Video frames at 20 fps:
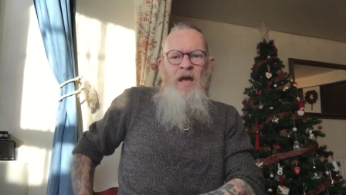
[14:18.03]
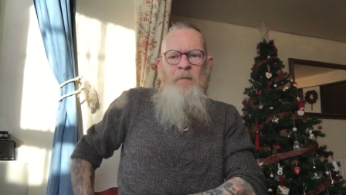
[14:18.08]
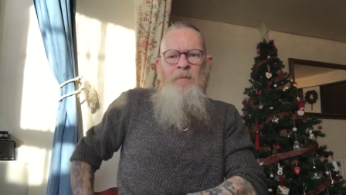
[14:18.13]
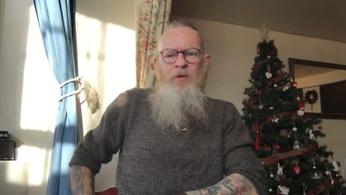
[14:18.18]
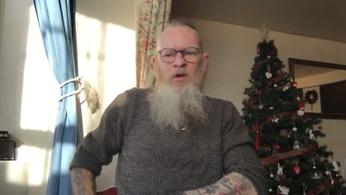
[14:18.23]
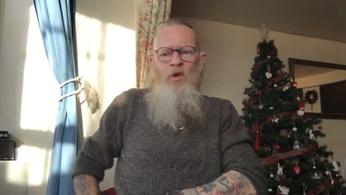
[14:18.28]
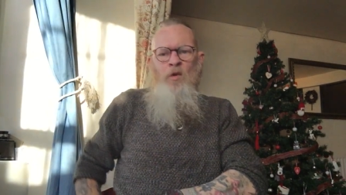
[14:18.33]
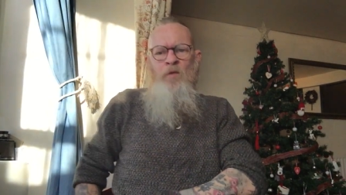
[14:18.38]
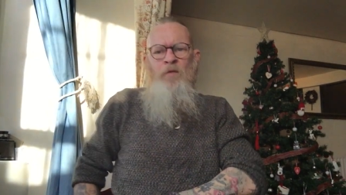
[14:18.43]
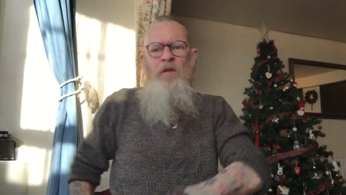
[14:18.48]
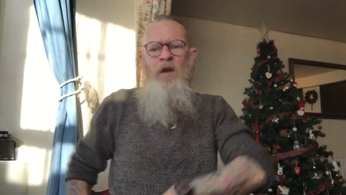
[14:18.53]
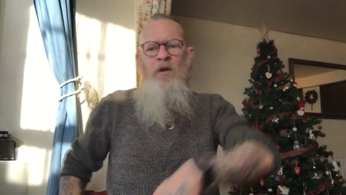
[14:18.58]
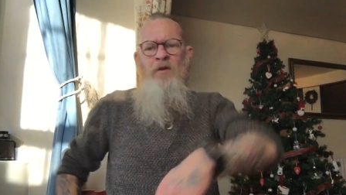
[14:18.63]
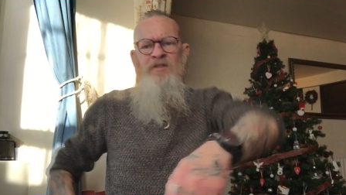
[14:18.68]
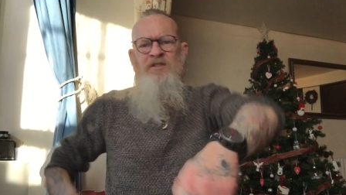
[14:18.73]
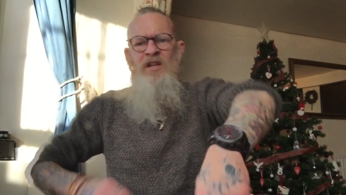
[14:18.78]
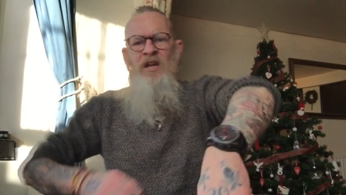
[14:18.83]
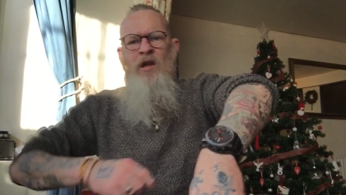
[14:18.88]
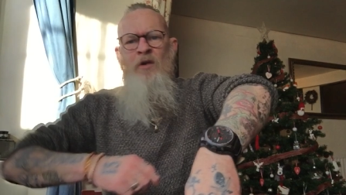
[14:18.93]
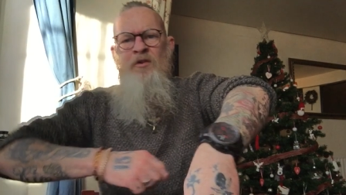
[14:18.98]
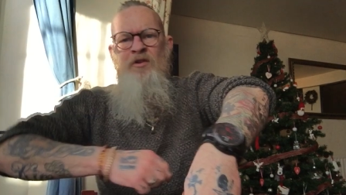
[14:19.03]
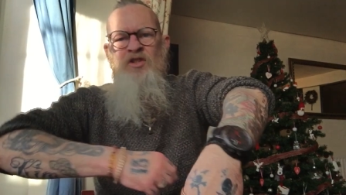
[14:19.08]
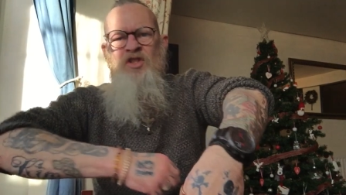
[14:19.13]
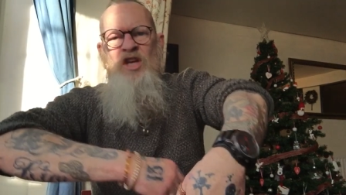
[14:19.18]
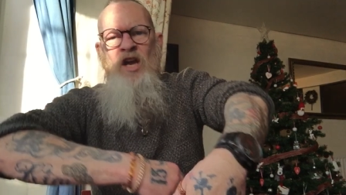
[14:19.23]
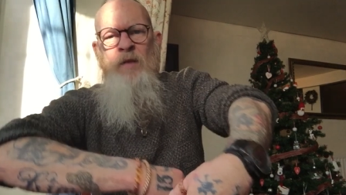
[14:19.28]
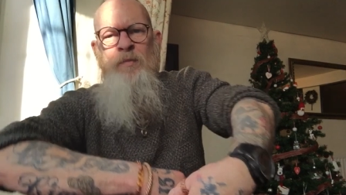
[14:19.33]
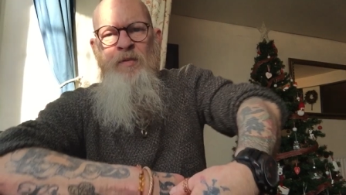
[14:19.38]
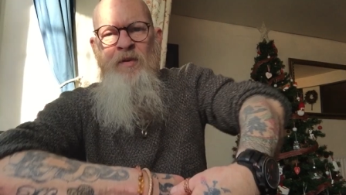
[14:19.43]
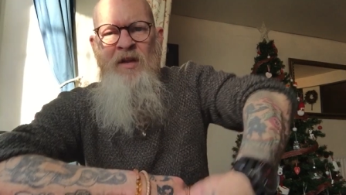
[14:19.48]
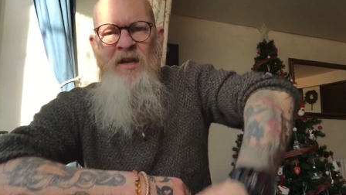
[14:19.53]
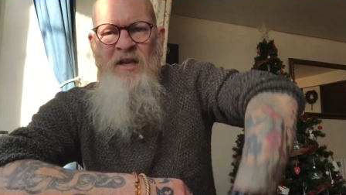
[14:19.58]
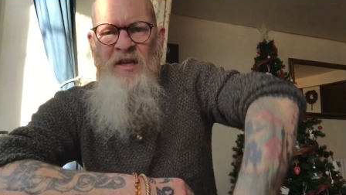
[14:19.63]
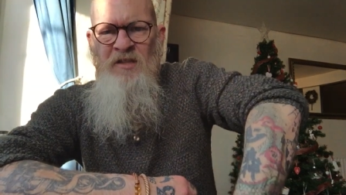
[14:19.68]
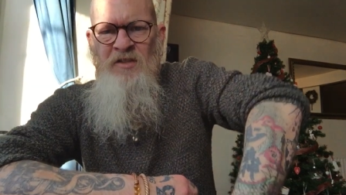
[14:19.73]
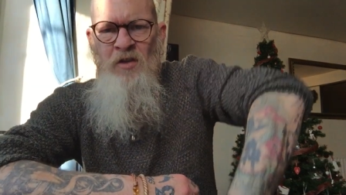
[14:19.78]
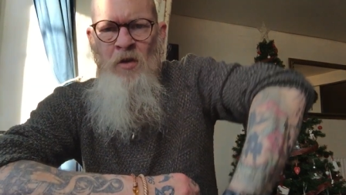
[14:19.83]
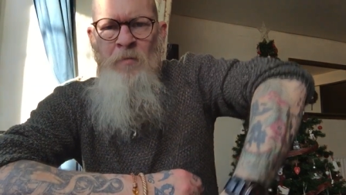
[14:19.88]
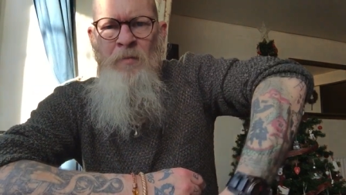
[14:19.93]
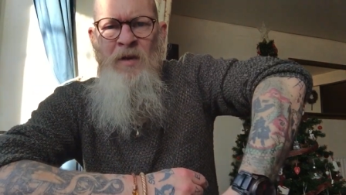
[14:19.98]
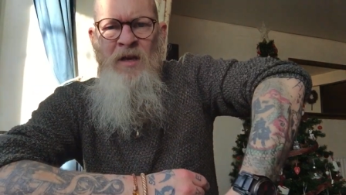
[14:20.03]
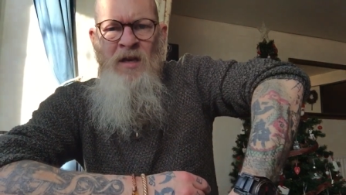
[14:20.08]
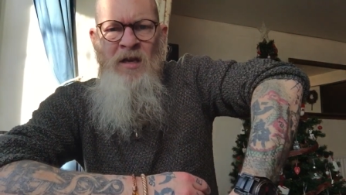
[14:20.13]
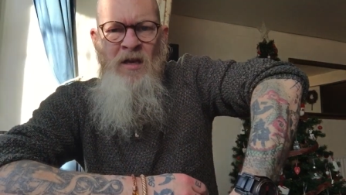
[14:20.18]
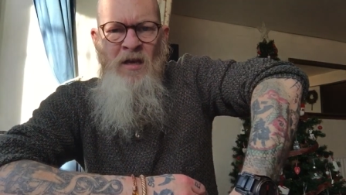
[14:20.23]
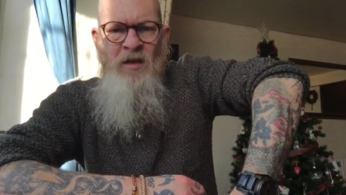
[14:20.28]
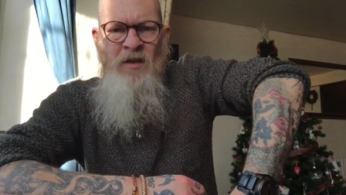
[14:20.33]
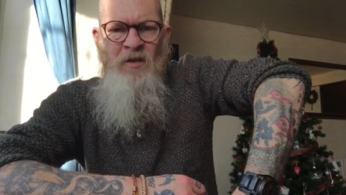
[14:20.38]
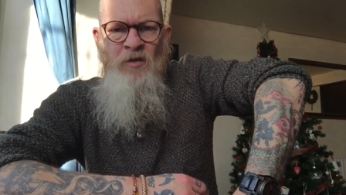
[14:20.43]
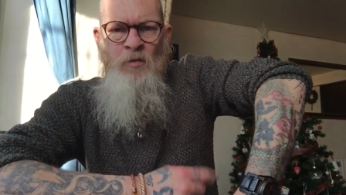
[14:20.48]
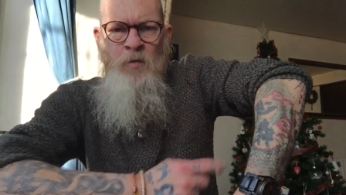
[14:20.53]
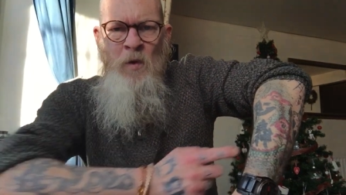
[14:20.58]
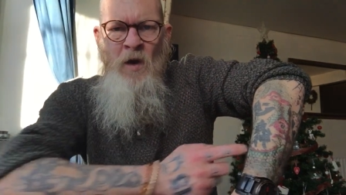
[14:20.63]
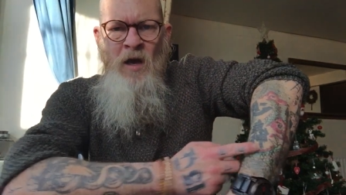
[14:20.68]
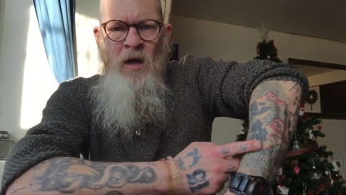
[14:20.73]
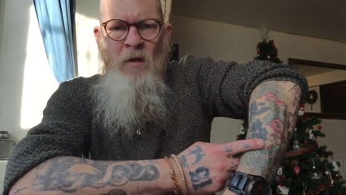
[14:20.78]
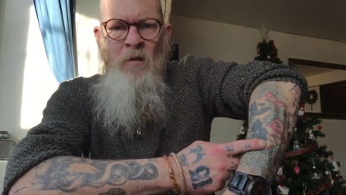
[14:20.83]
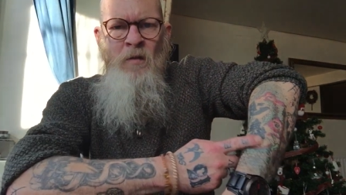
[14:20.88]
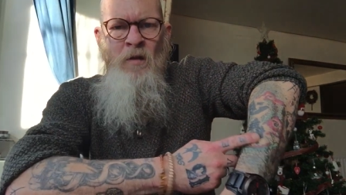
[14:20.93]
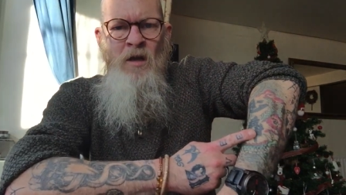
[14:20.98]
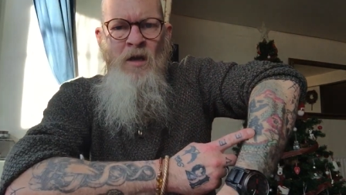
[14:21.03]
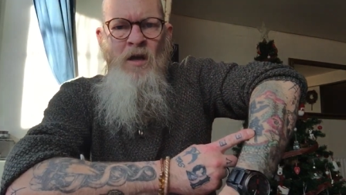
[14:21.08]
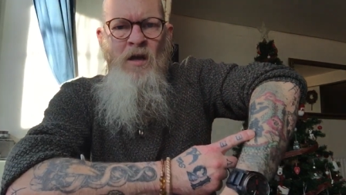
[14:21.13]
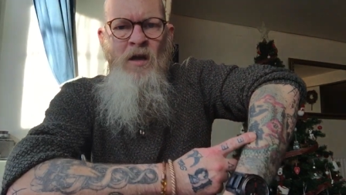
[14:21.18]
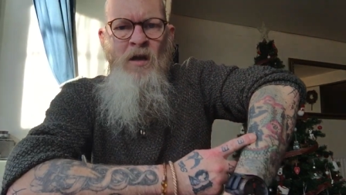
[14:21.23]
You'll notice a load of Japanese on me as well.